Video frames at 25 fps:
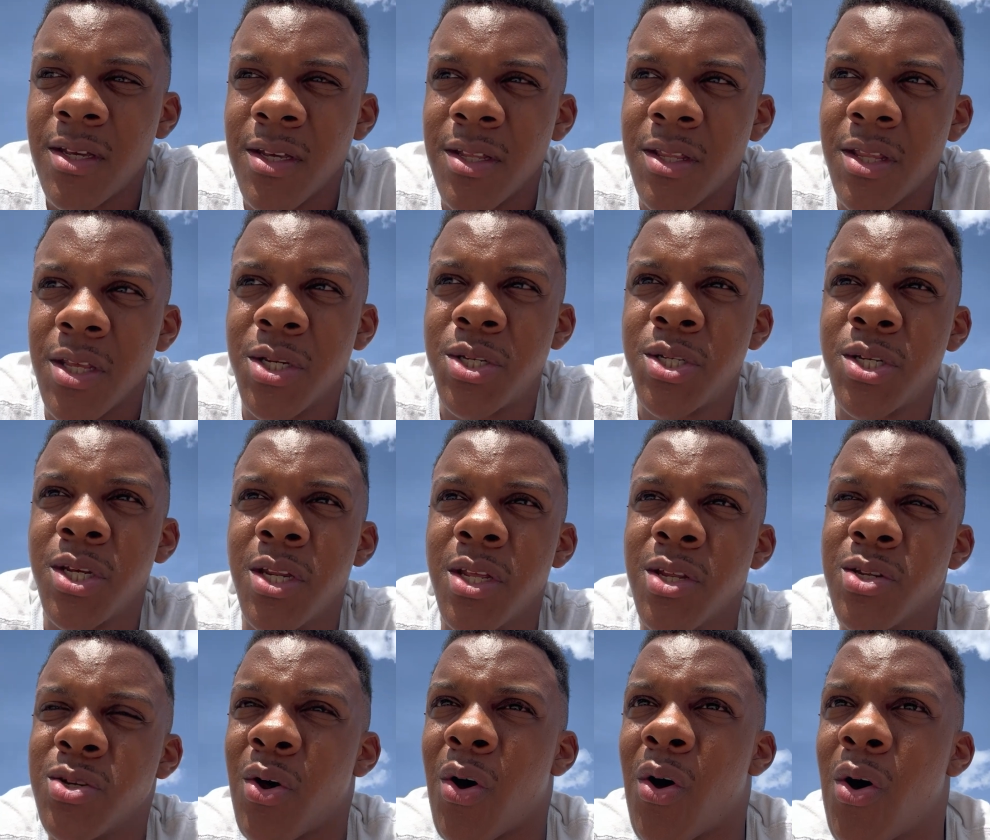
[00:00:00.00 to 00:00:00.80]
this shit
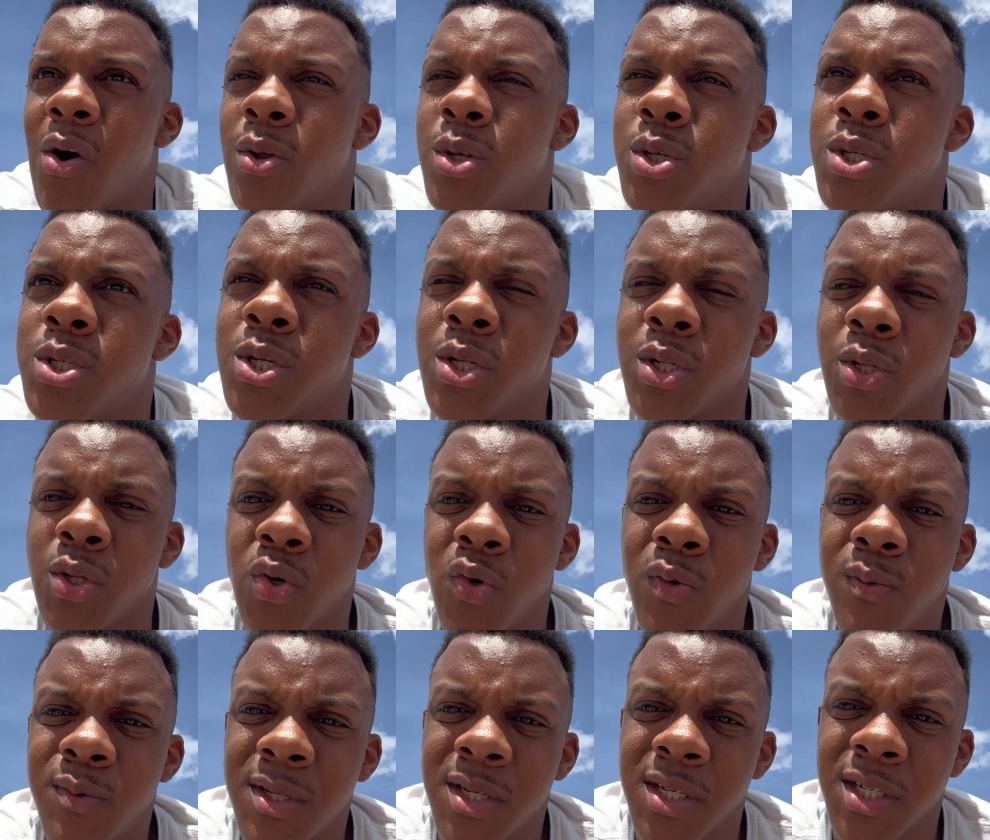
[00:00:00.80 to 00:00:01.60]
is all just
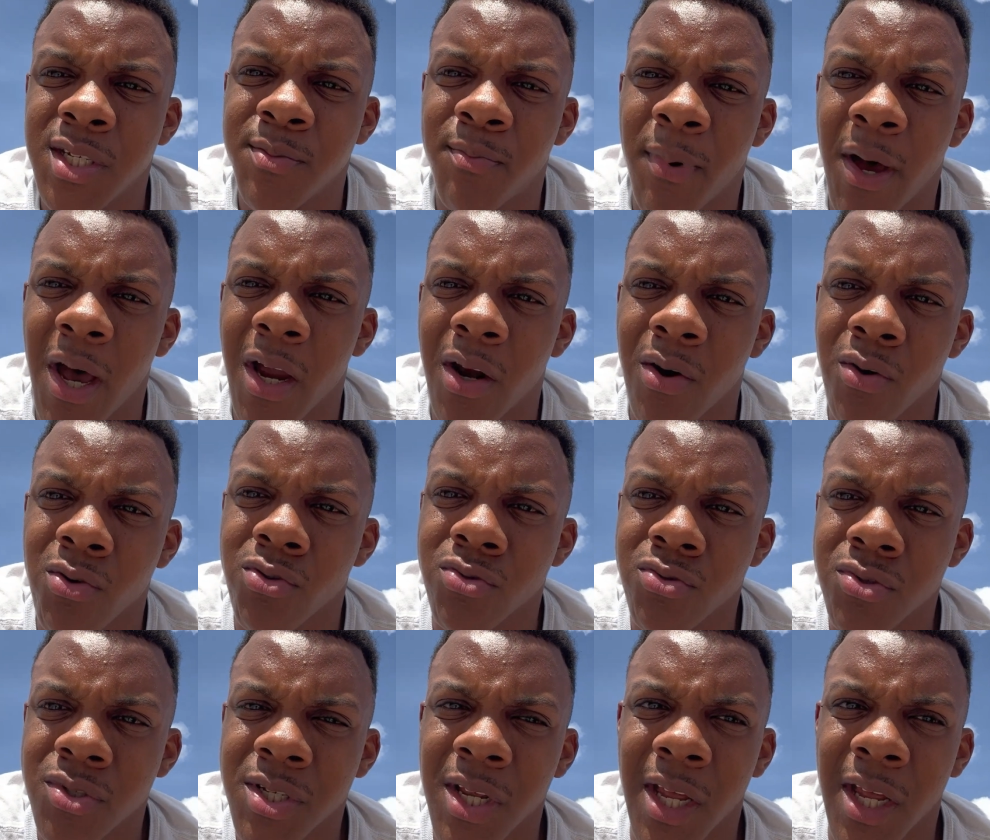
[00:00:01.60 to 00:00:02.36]
loops and spirals.